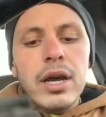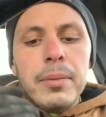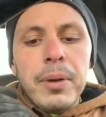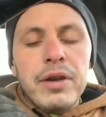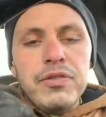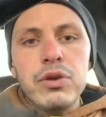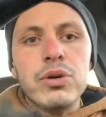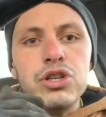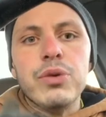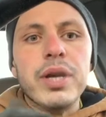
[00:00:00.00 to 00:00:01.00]
But if you were
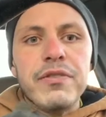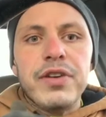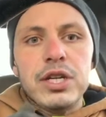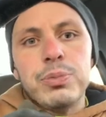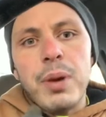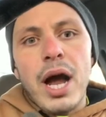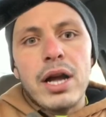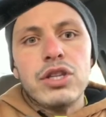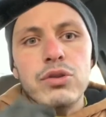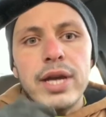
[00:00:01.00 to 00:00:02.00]
doing a finished
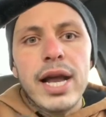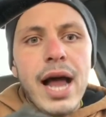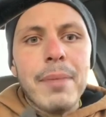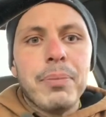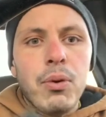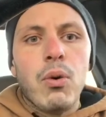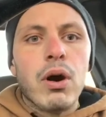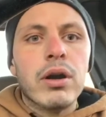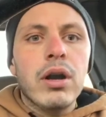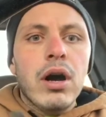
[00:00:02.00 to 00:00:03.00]
product, you cannot
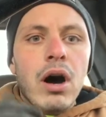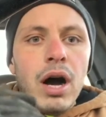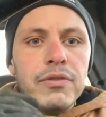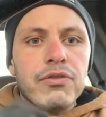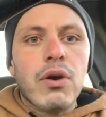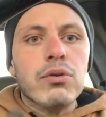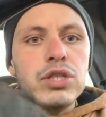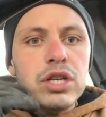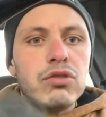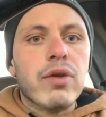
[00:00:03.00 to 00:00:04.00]
pour on
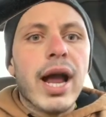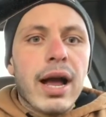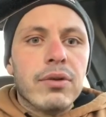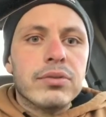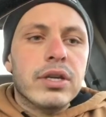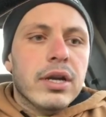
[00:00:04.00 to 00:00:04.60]
frozen ground.